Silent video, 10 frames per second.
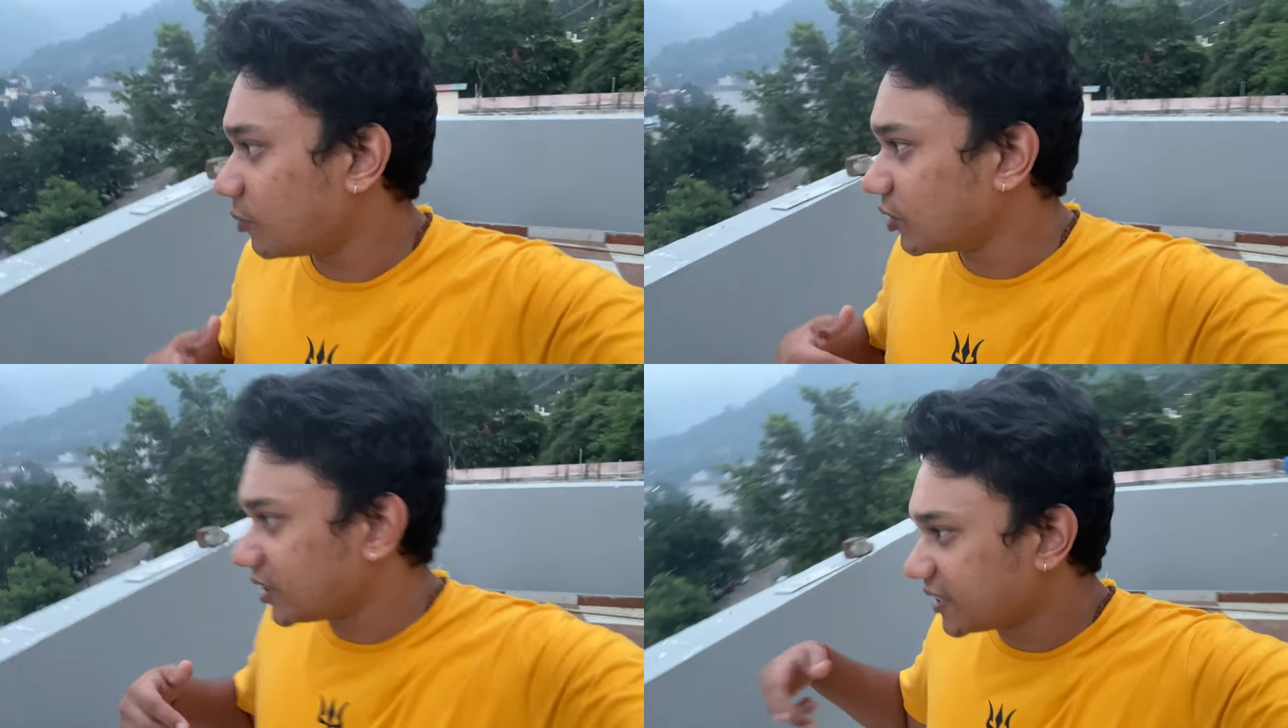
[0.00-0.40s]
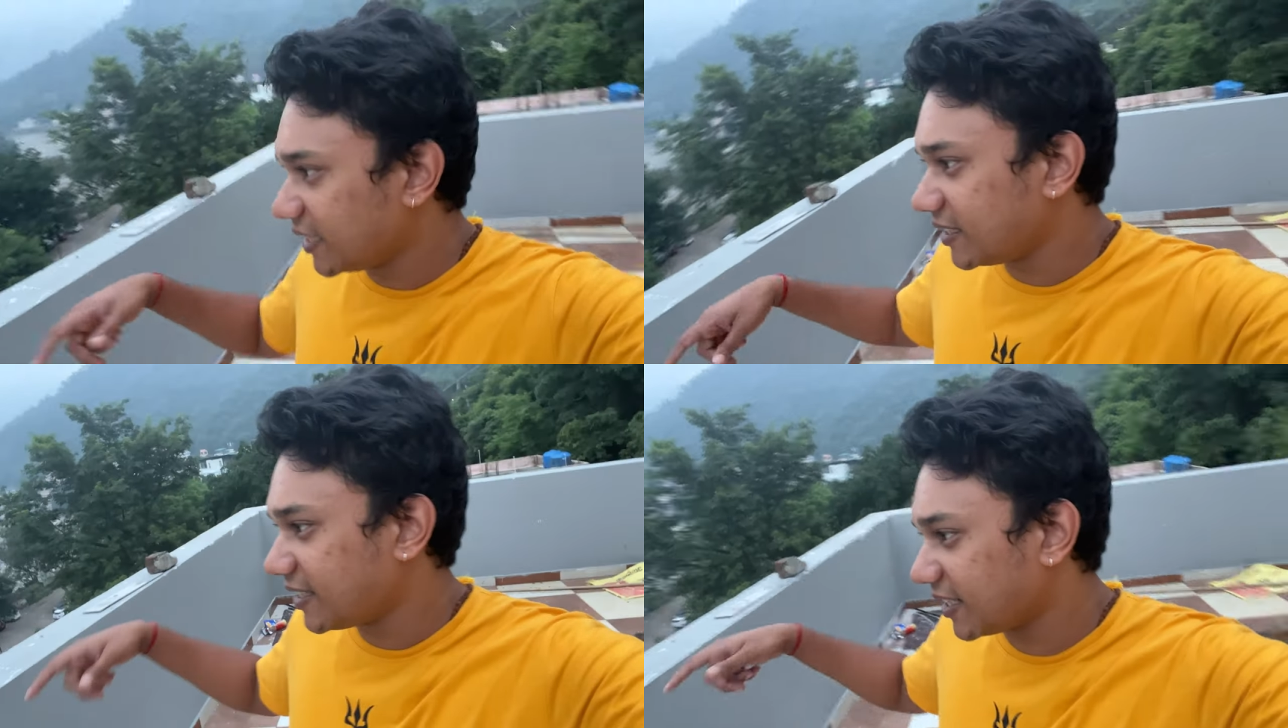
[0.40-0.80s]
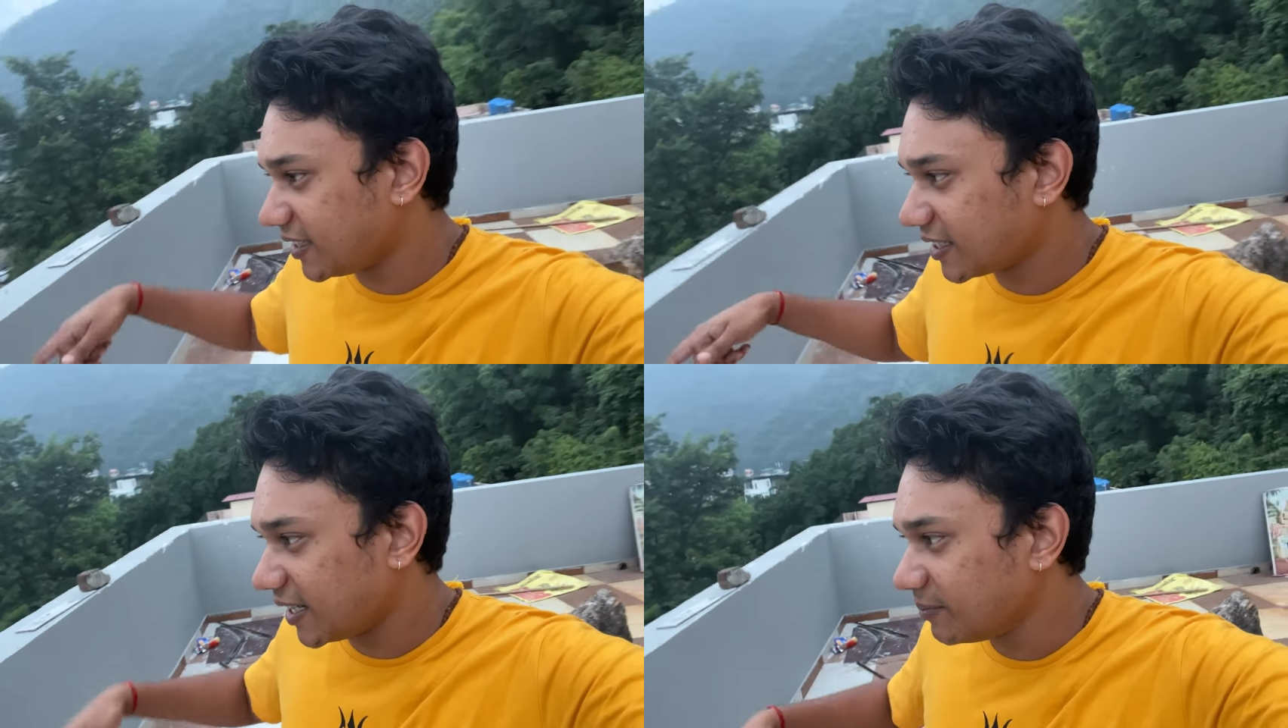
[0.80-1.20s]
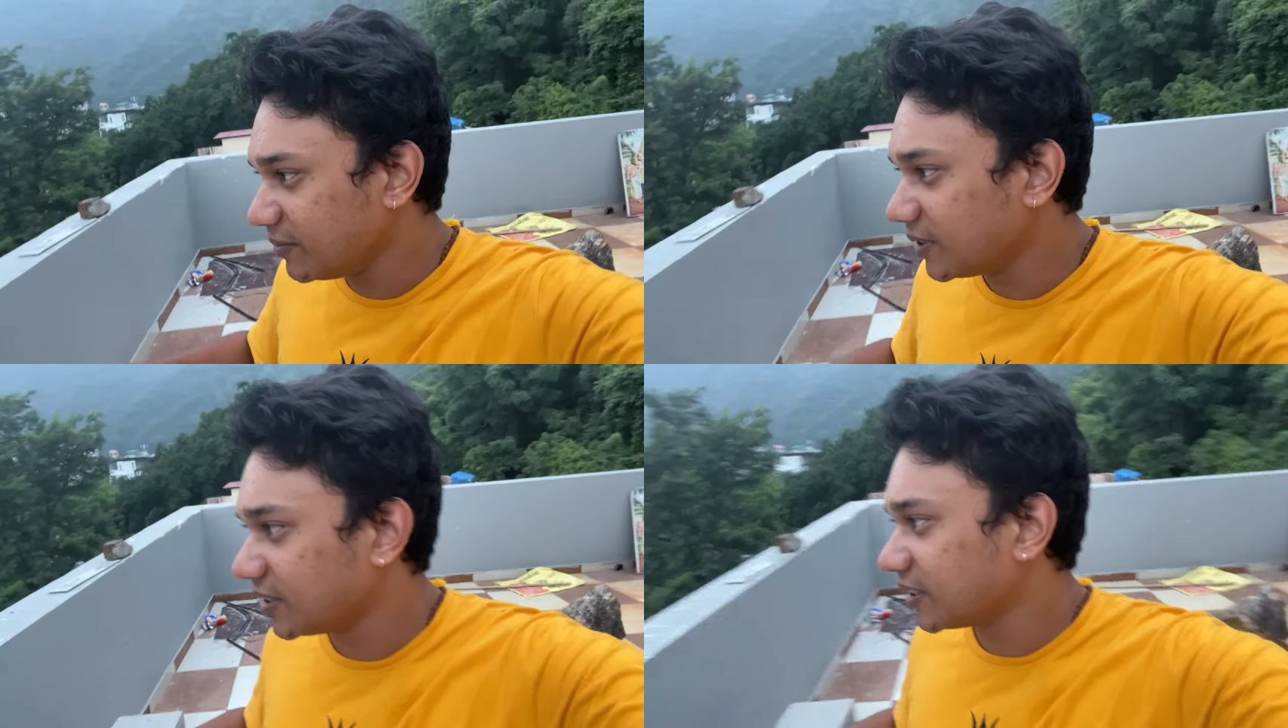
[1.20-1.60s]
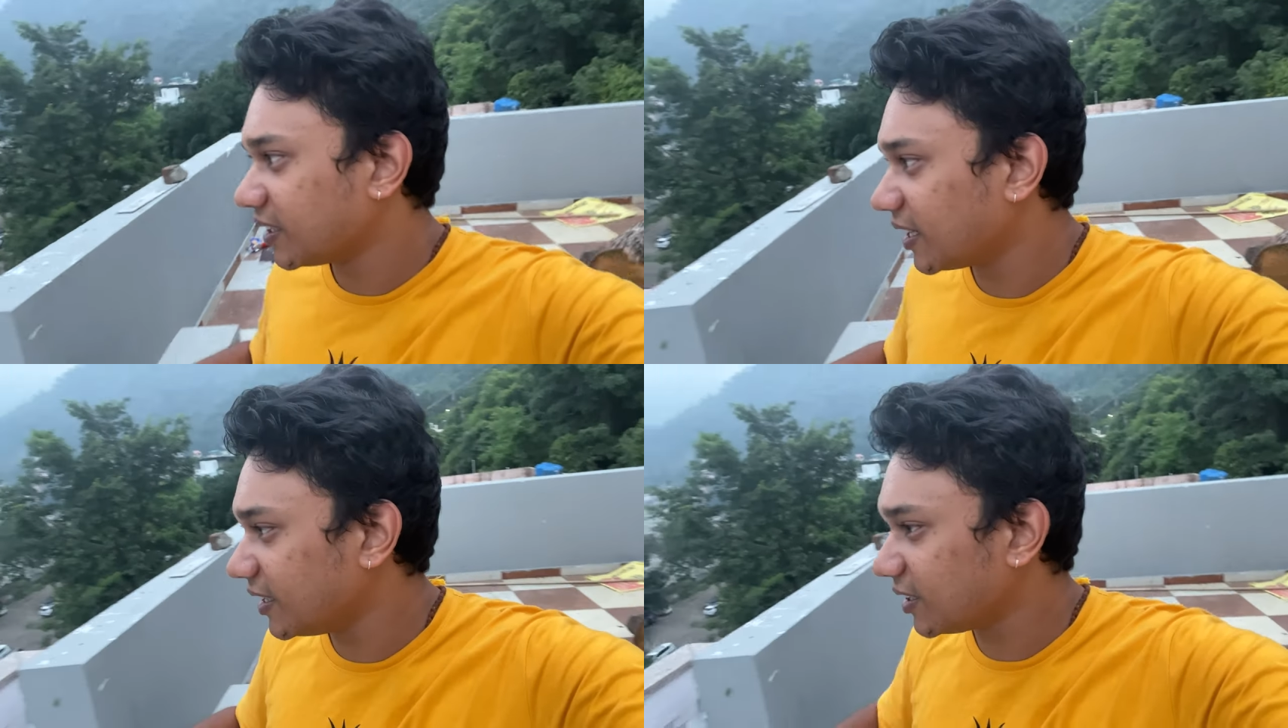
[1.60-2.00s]
on the terrace second time
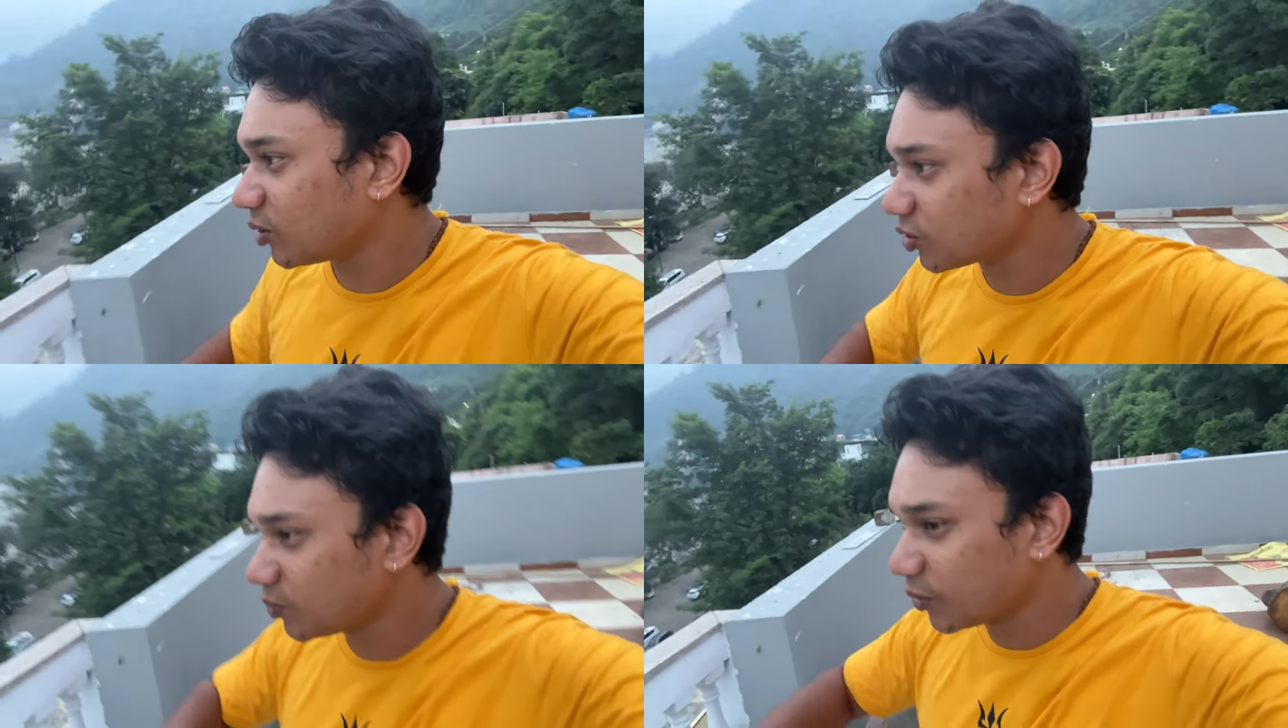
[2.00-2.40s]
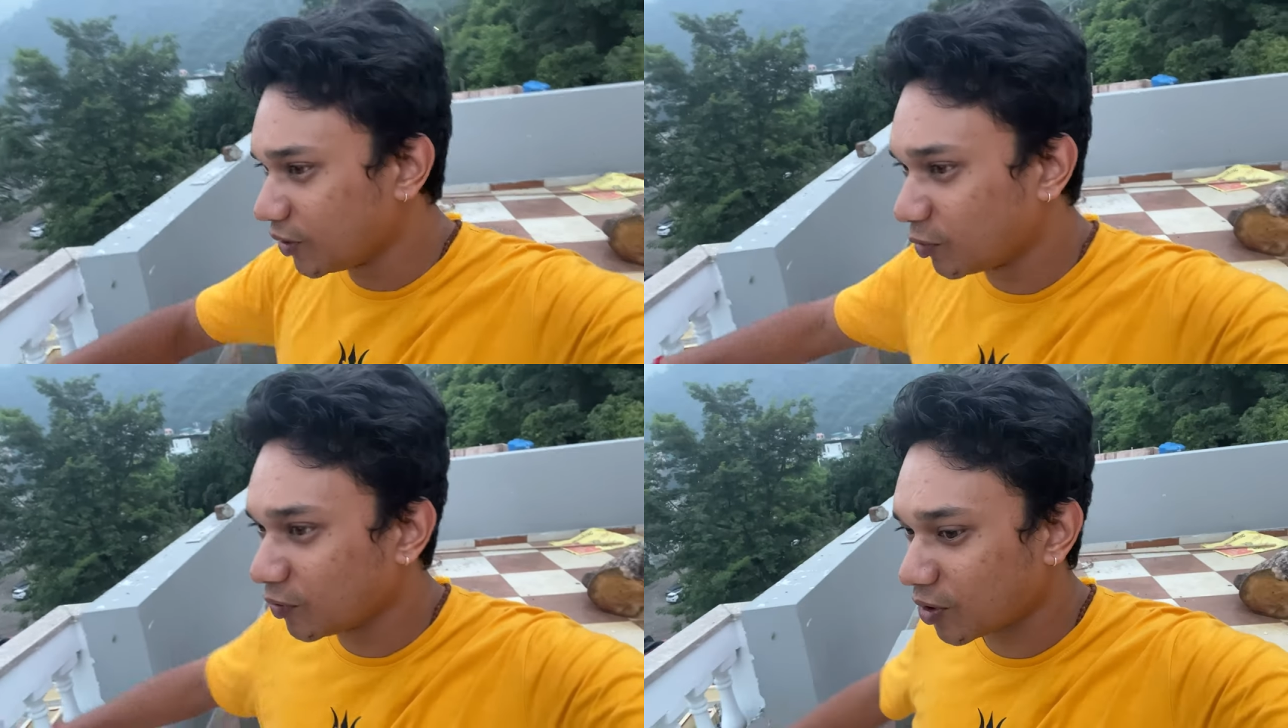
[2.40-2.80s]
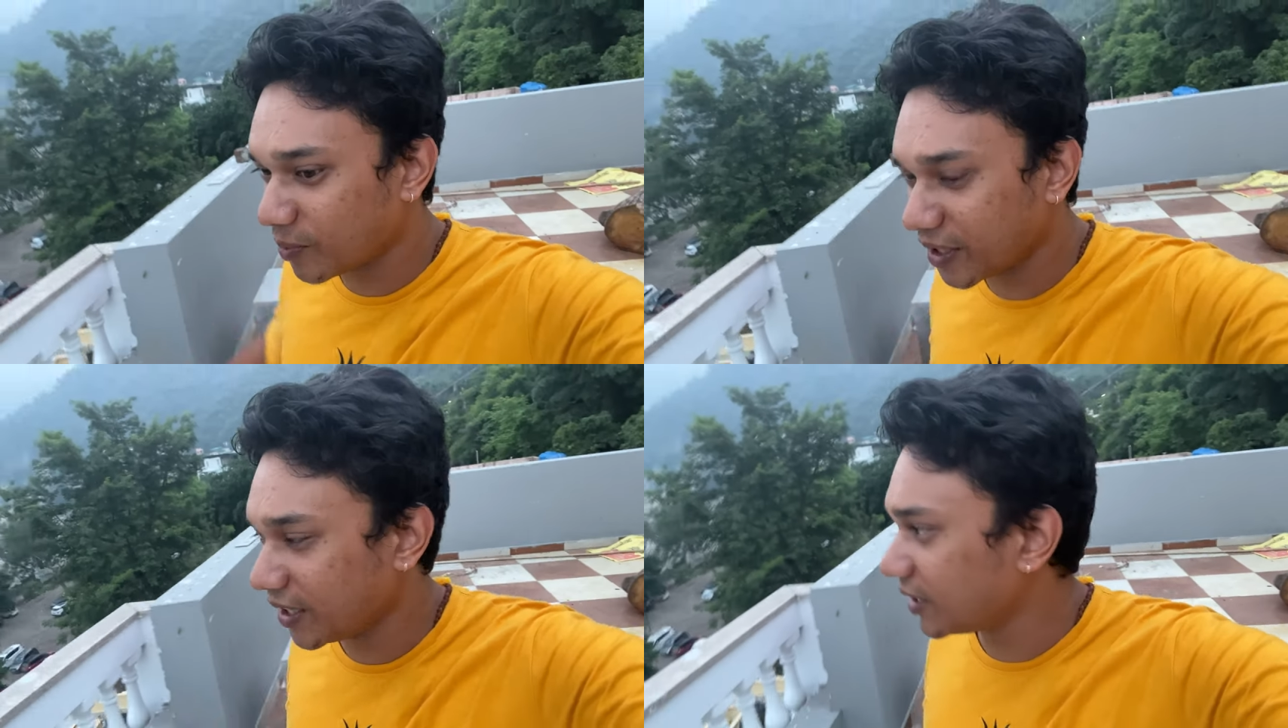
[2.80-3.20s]
and it looks beautiful from here.